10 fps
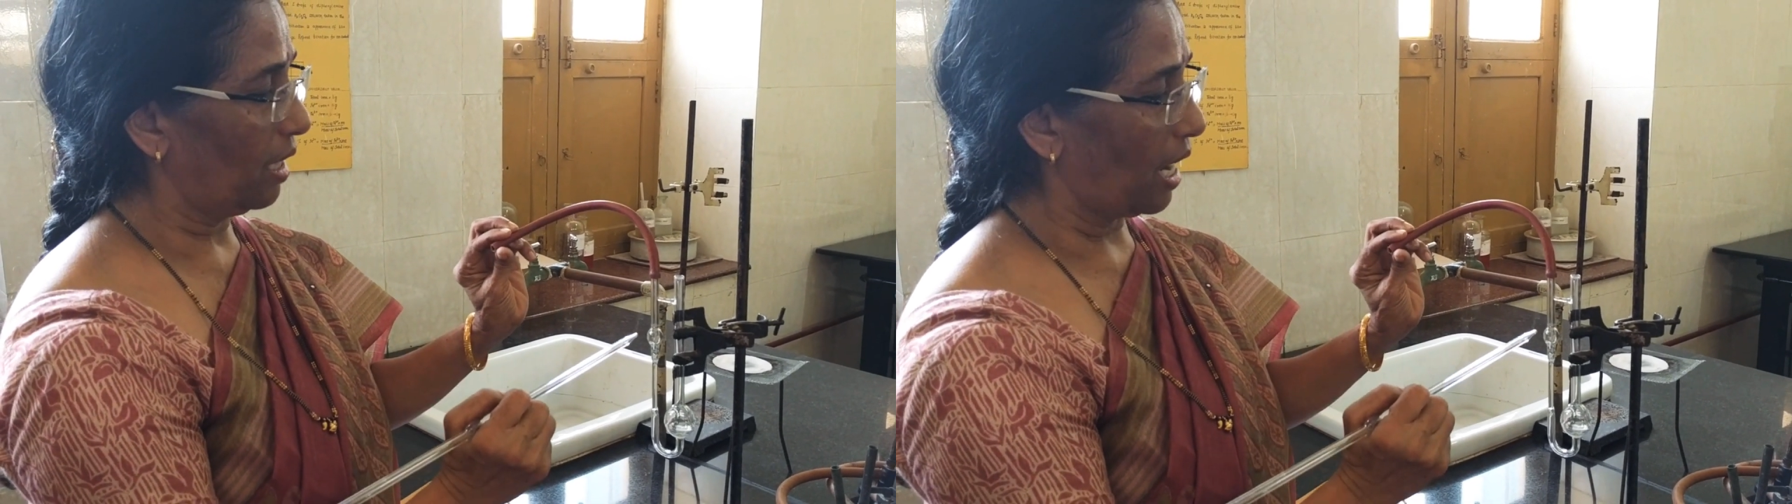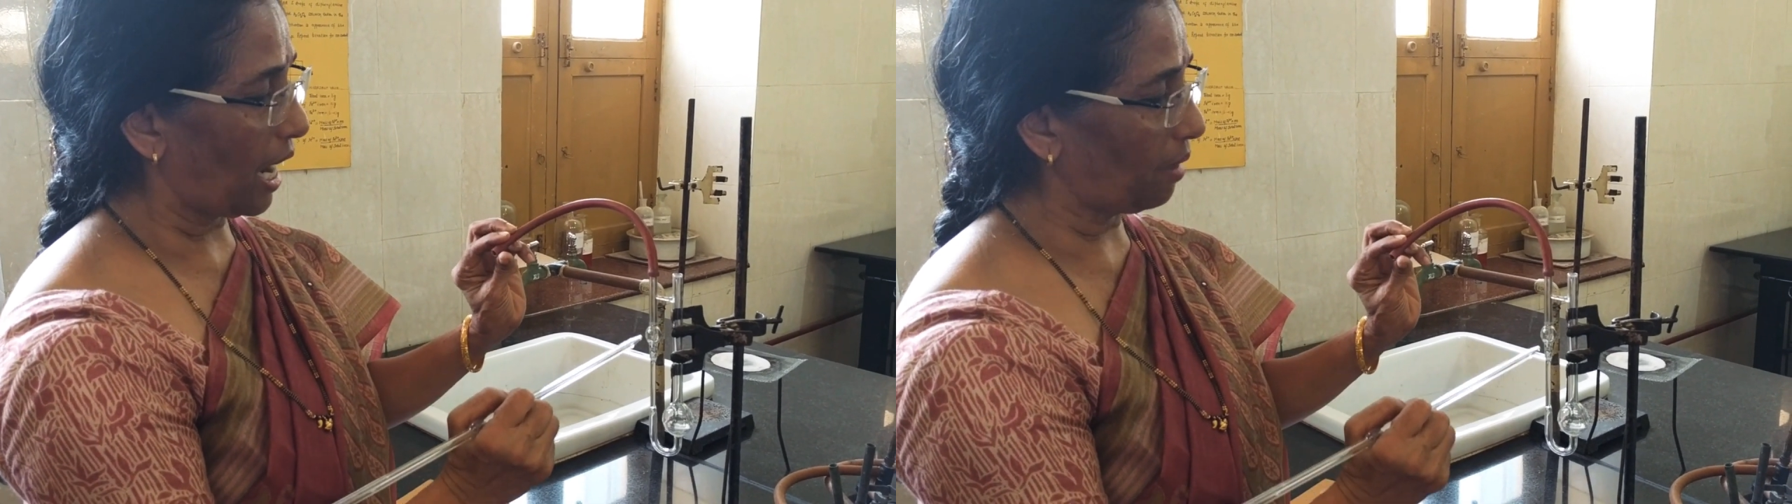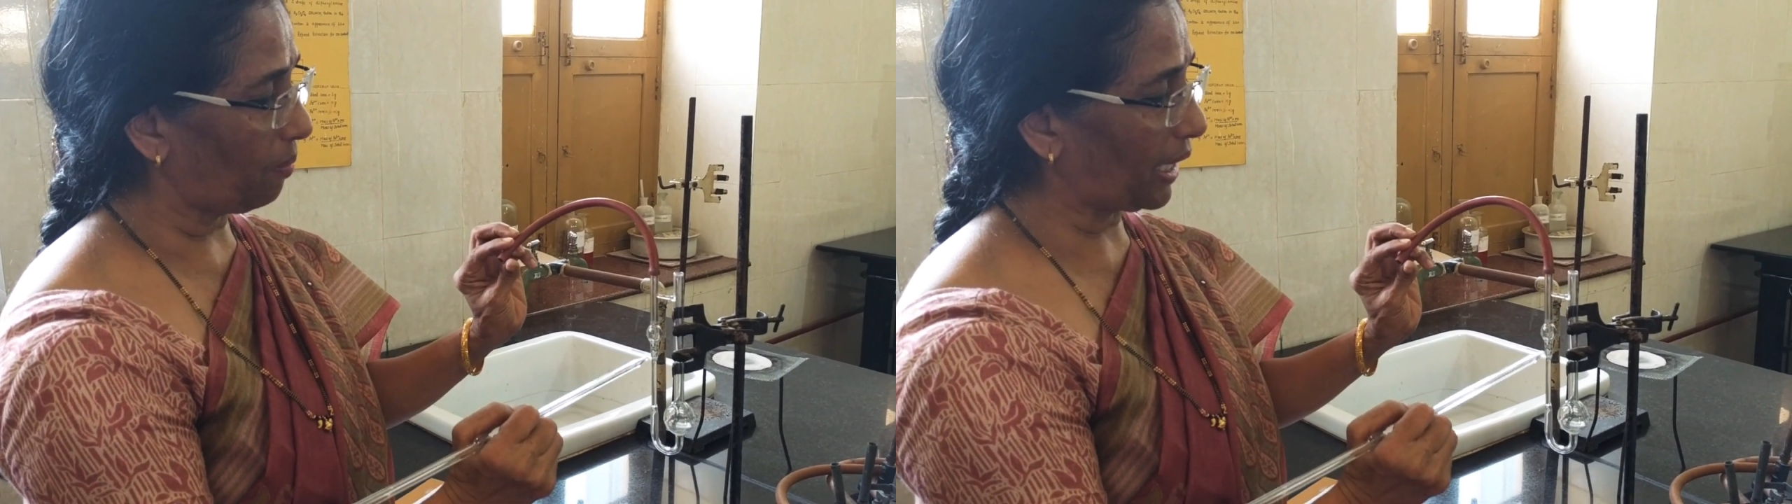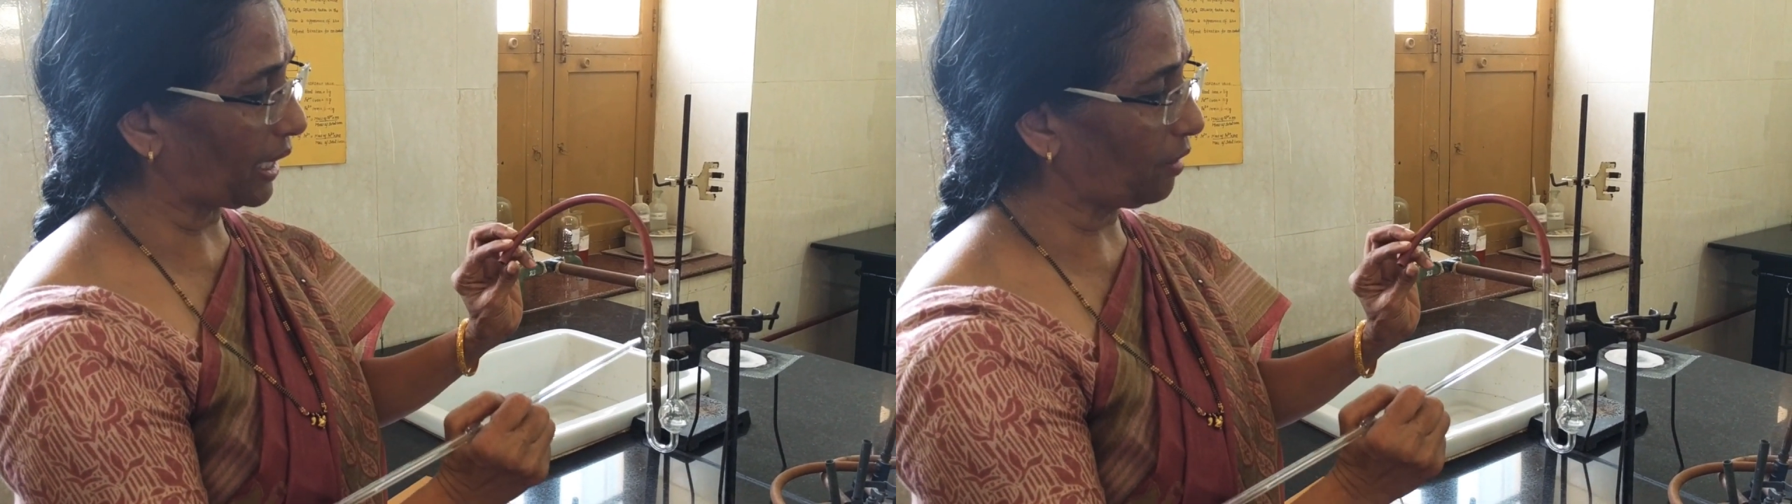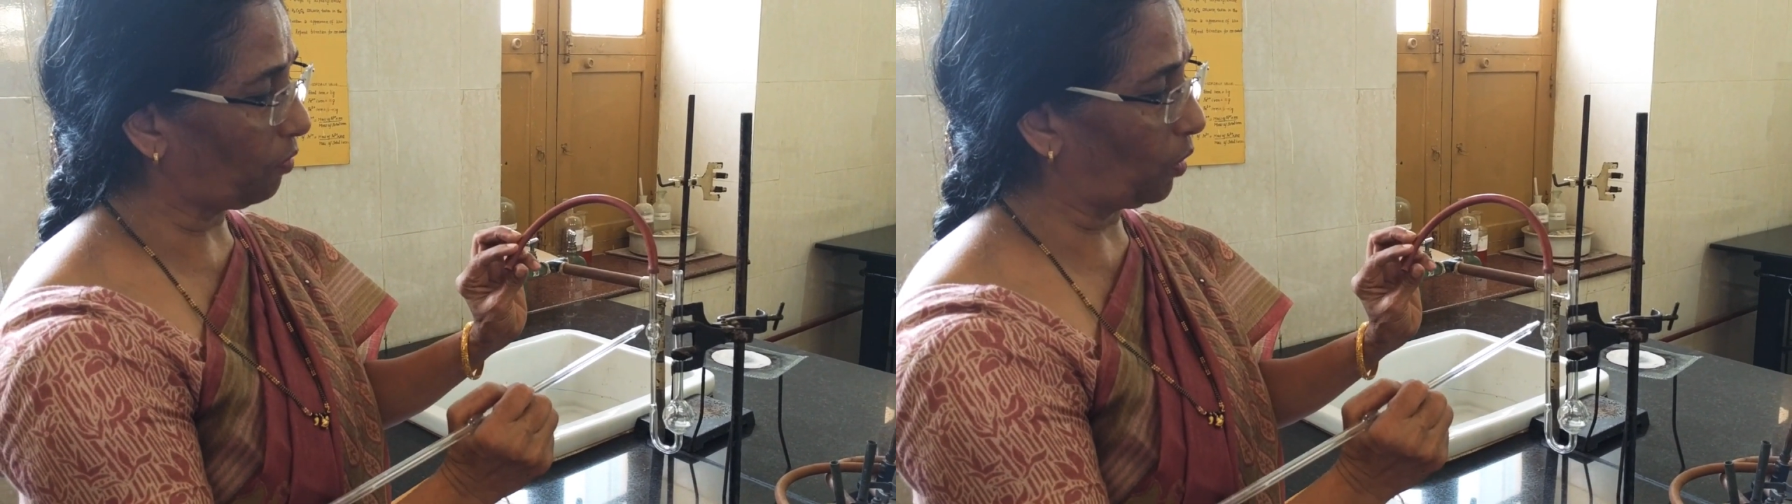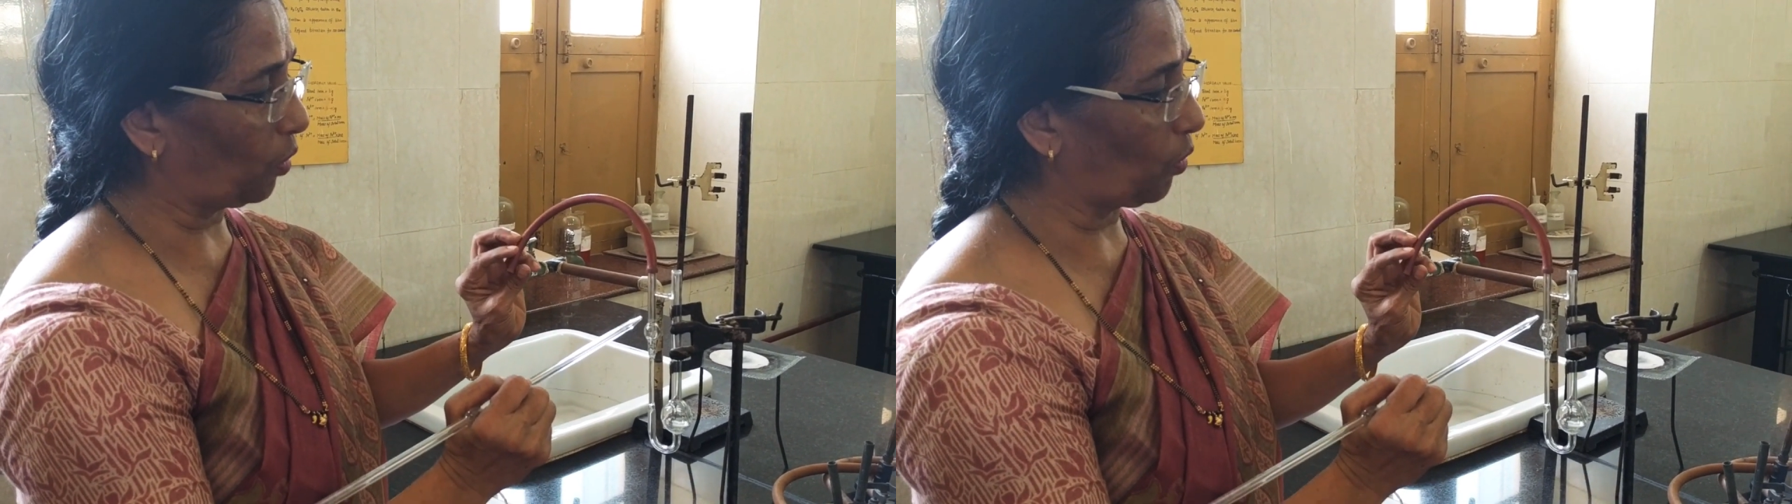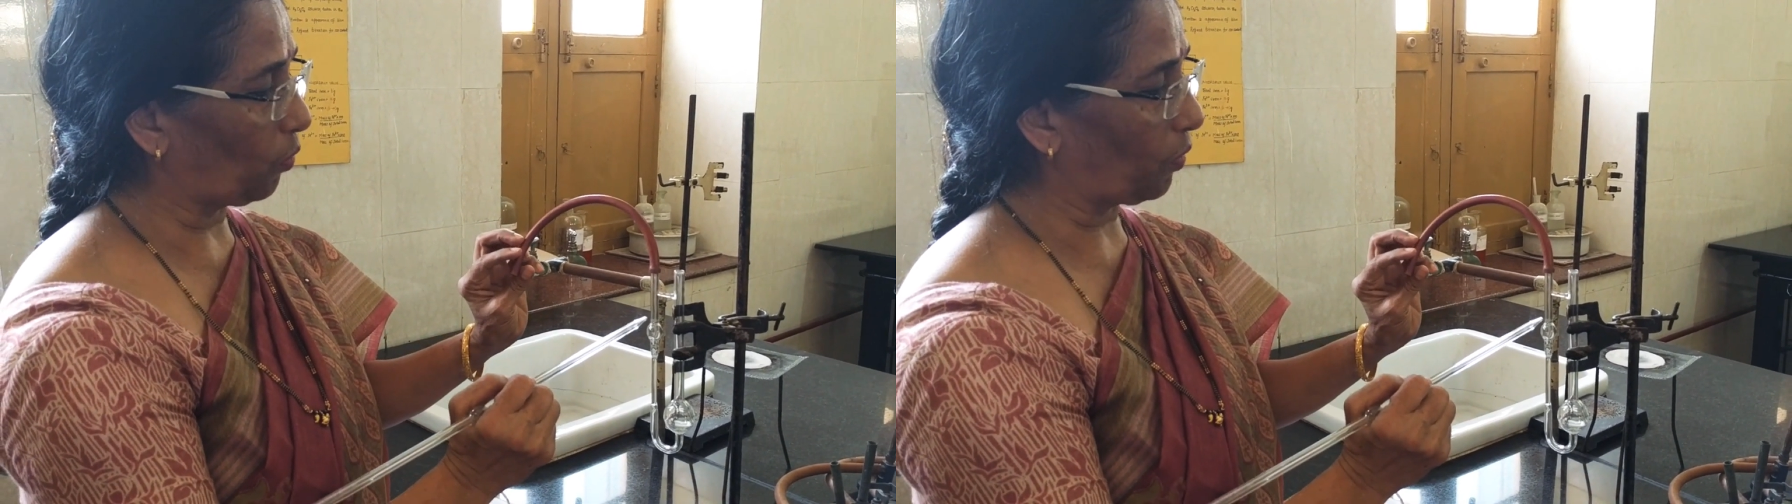and make it flow